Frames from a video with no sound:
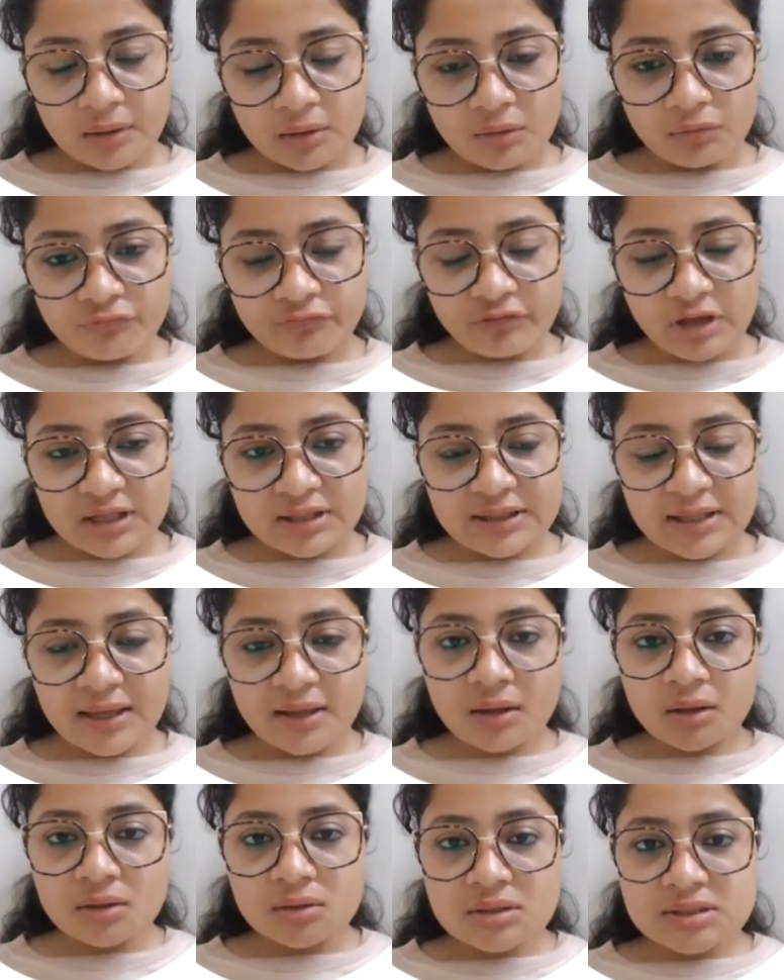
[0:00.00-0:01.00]
when they
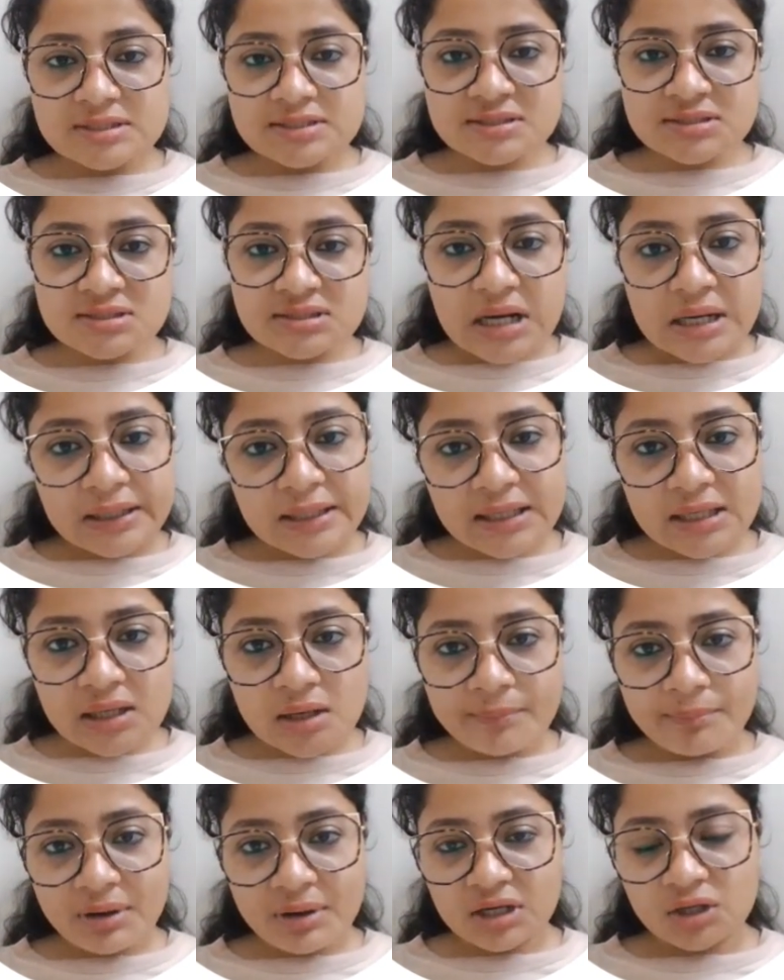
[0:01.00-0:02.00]
are studying
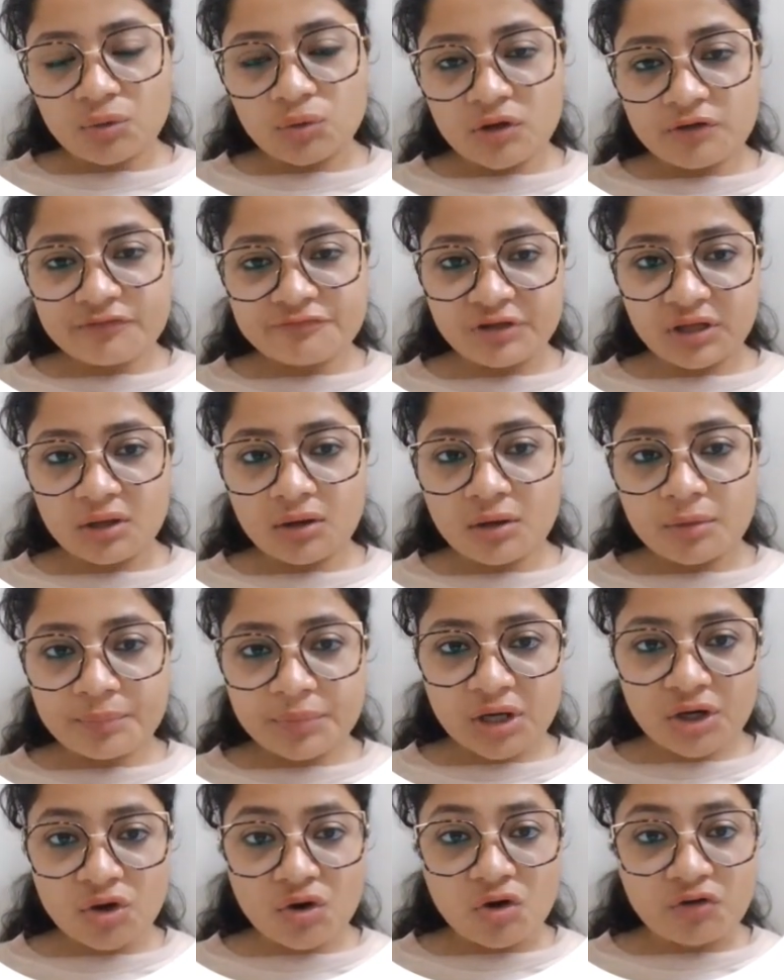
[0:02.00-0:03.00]
a particular
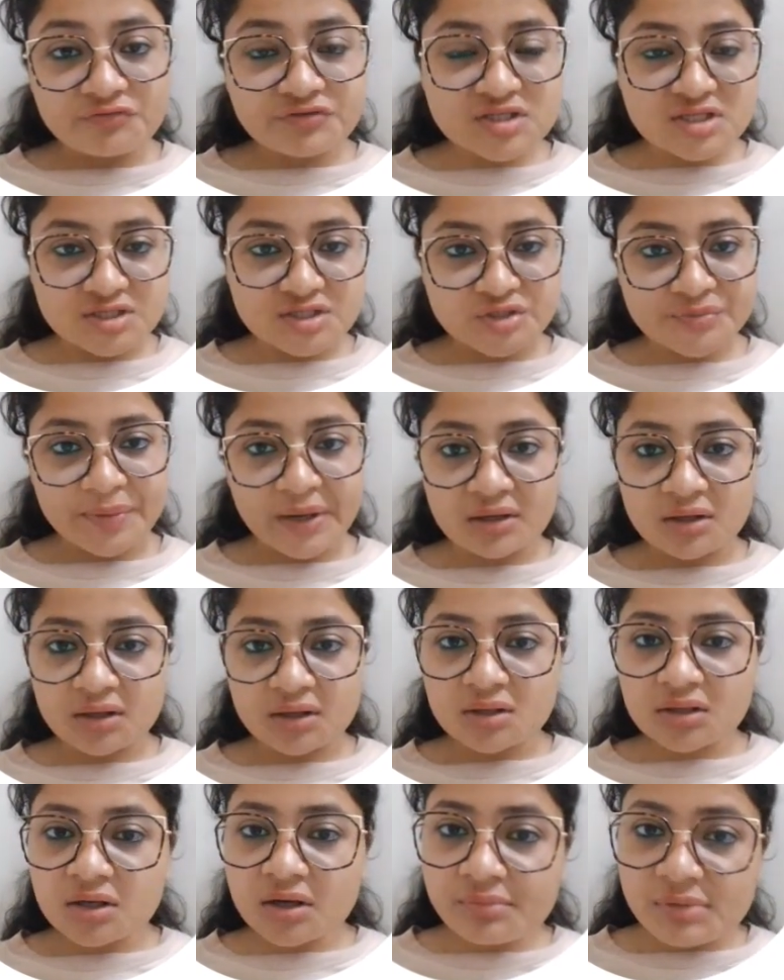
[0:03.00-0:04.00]
fingerprint of a
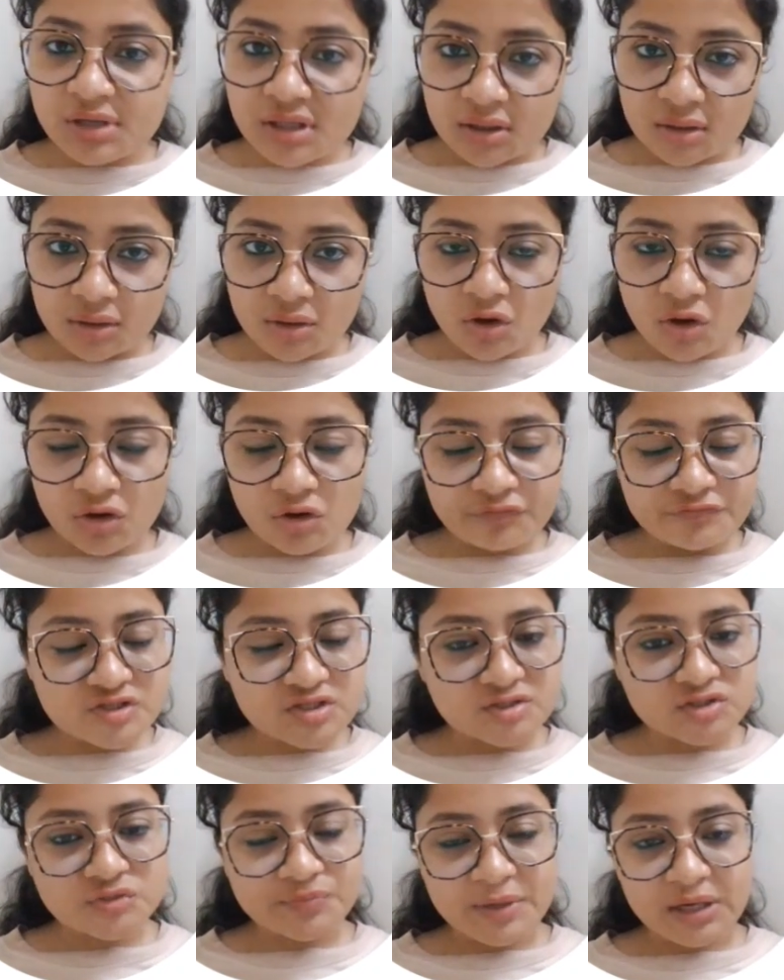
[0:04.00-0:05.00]
suspected criminal or of a
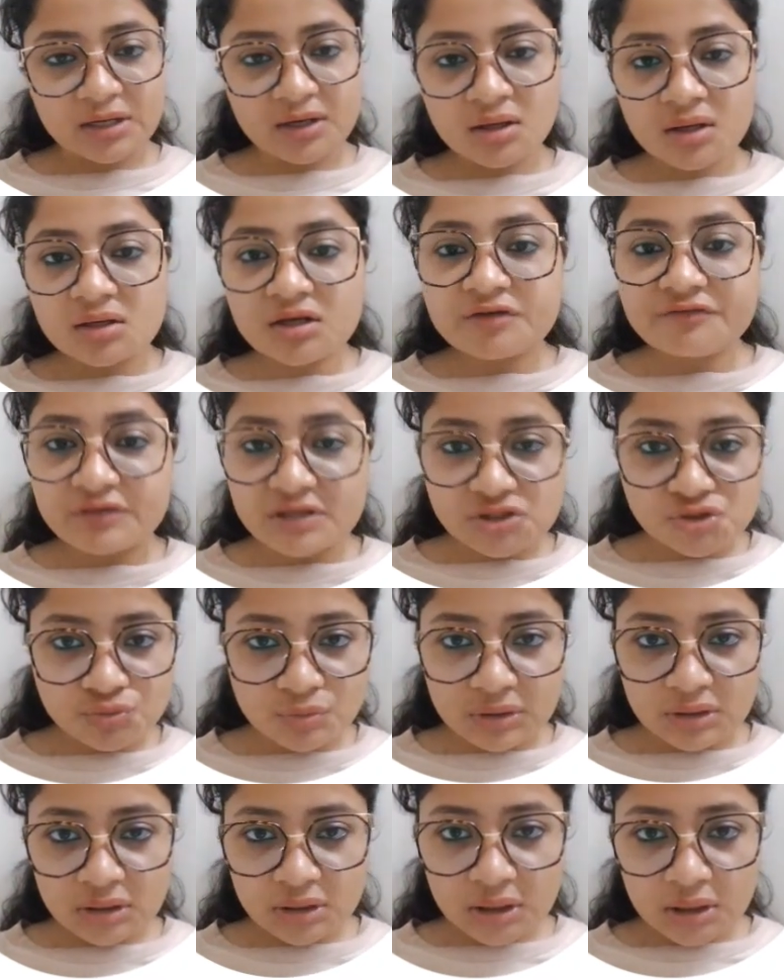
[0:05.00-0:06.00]
suspected
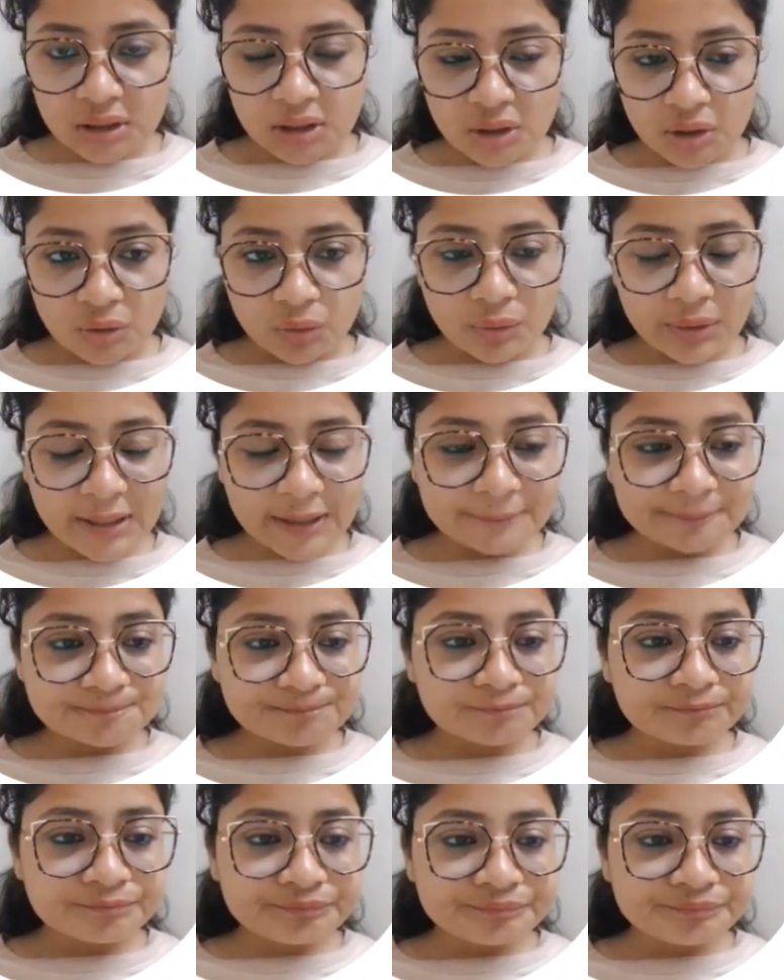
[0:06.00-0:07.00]
individual. Okay.
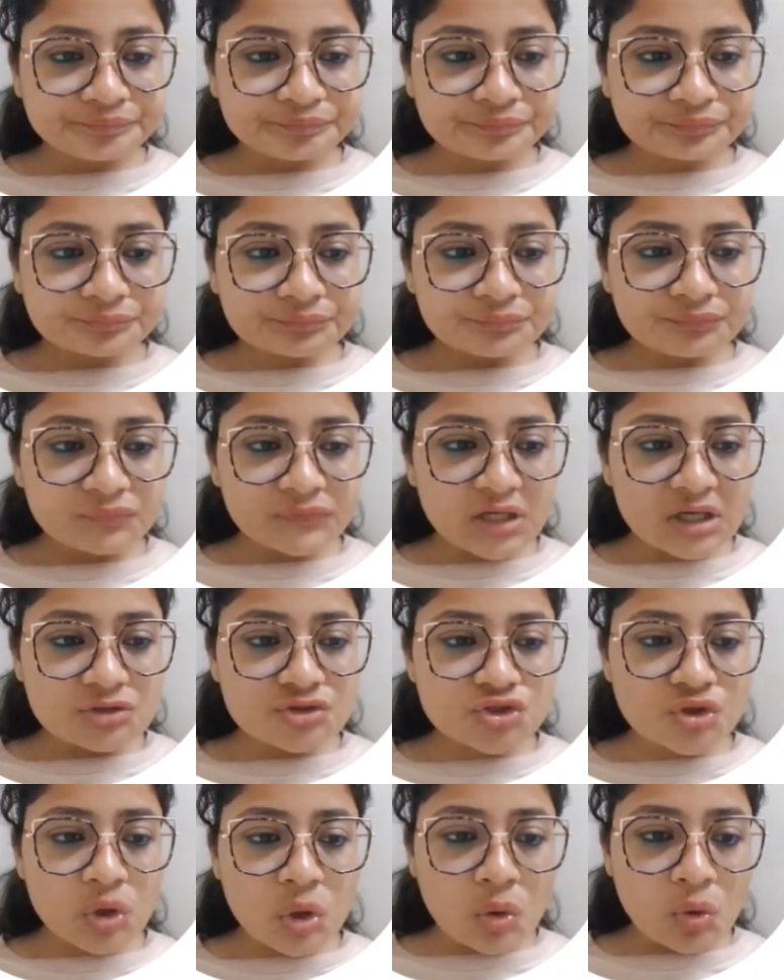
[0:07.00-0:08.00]

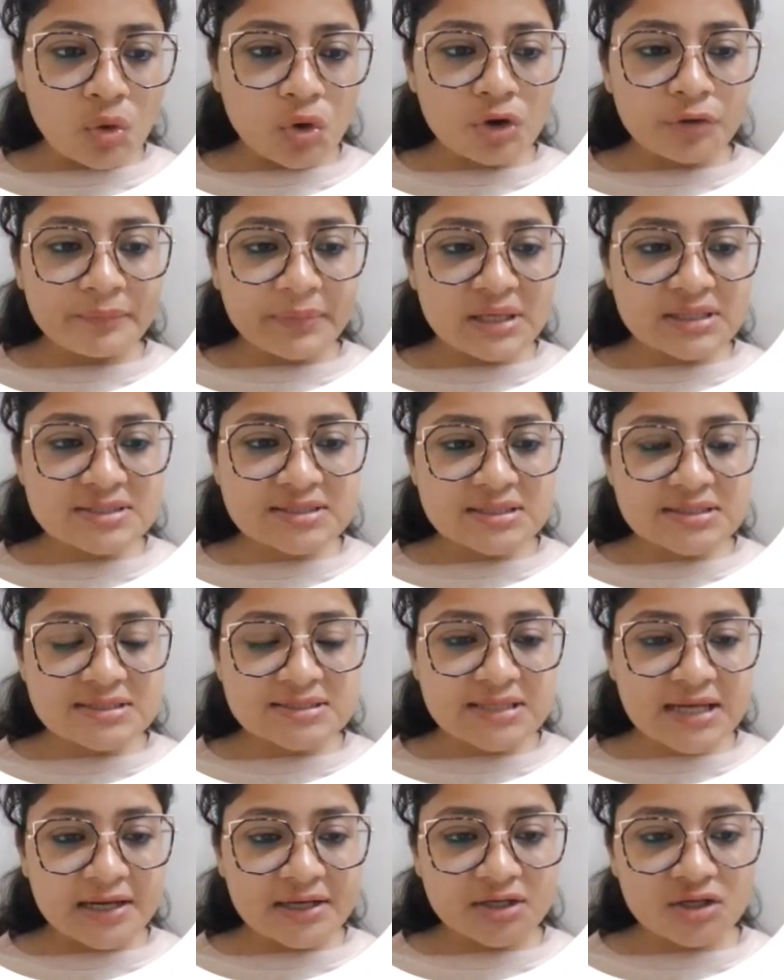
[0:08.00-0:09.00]
So core means the
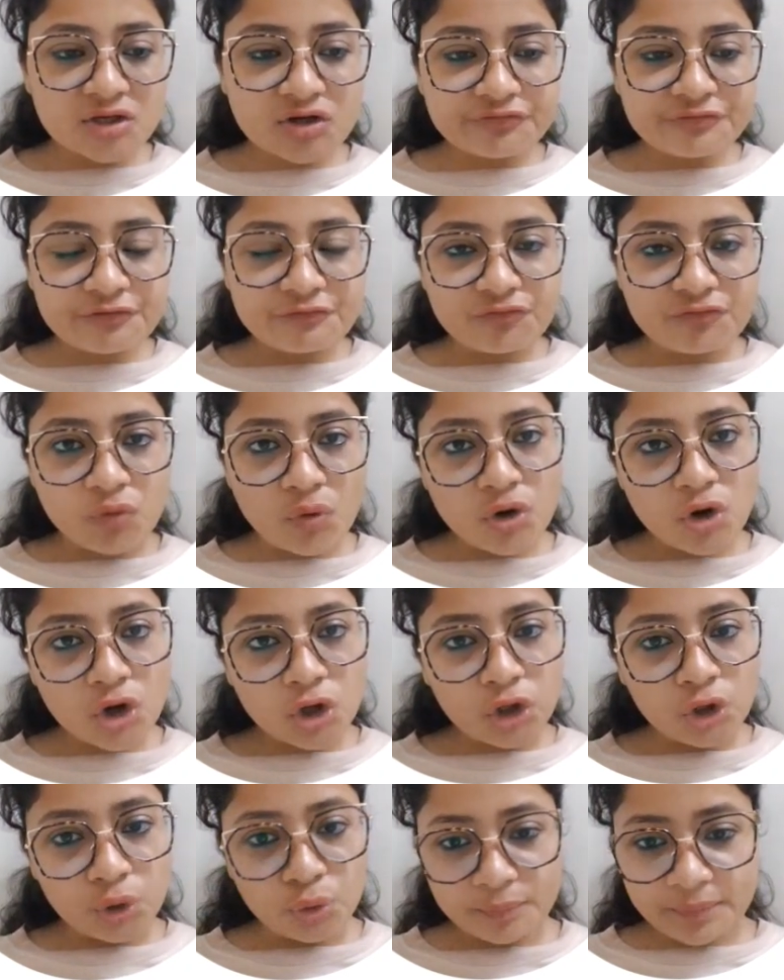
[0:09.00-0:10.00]
center of a hole
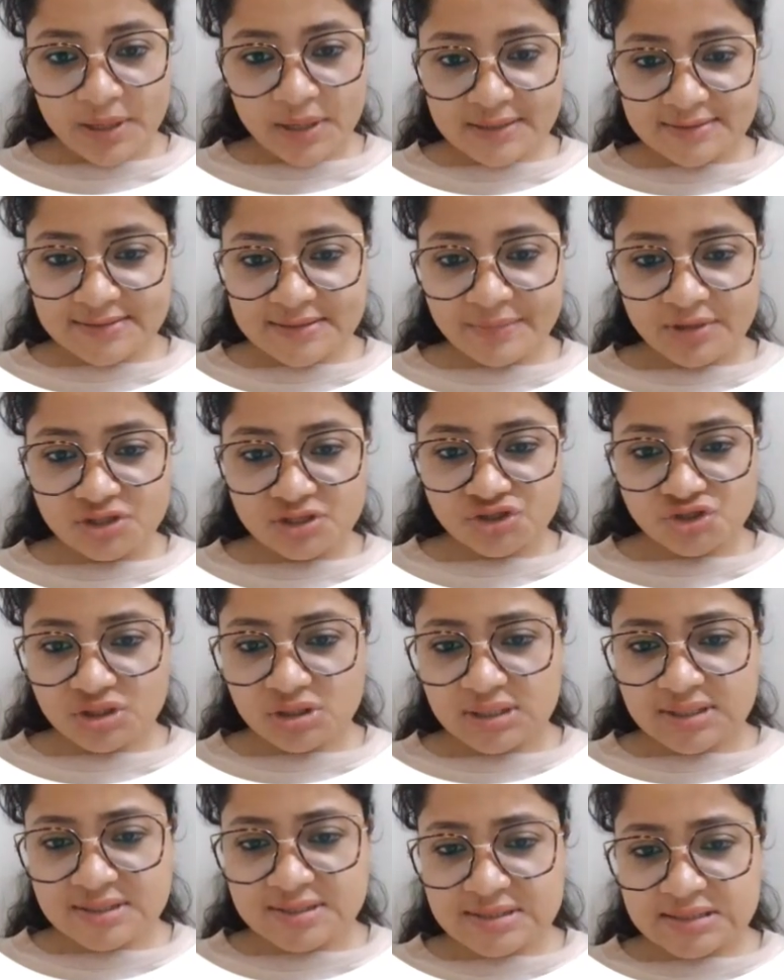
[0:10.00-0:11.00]
or loop. As I mentioned,
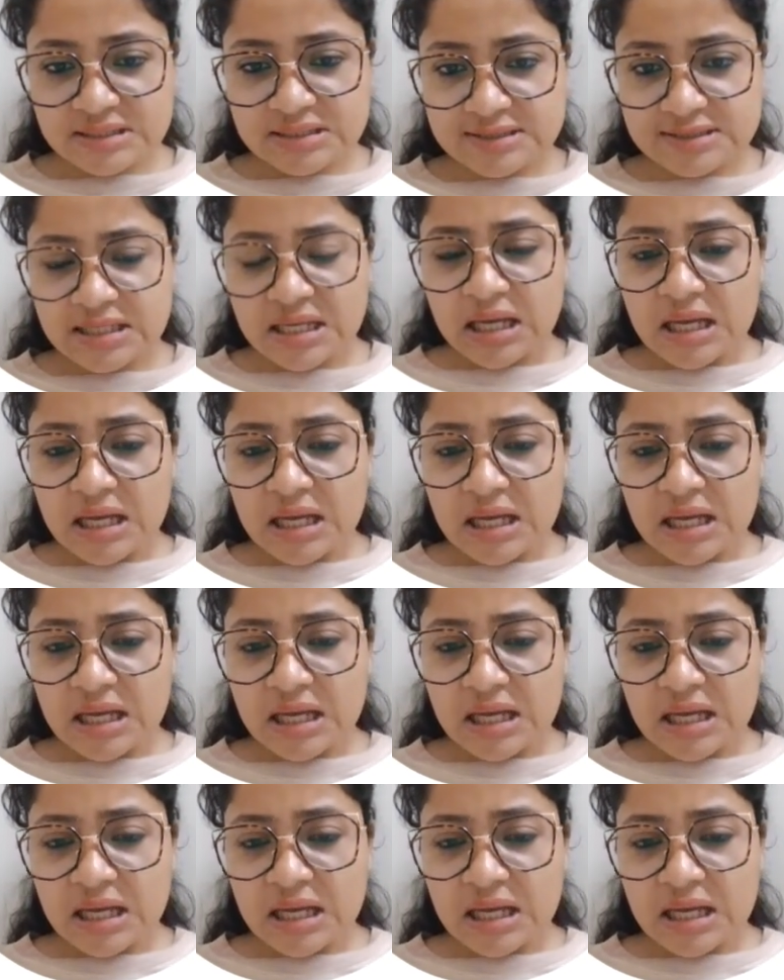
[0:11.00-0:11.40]
this is